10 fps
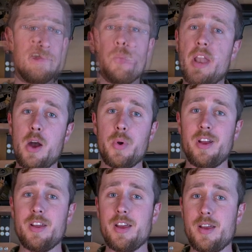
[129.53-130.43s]
But now we're
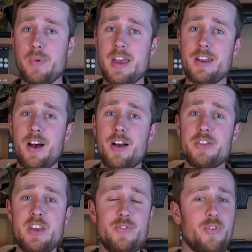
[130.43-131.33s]
gonna hit on
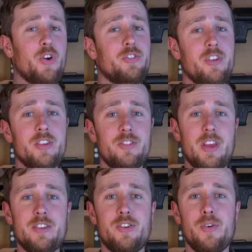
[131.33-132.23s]
the first
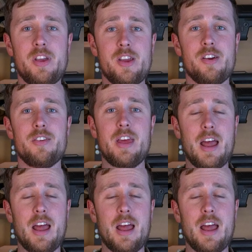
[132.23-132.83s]
essential gear that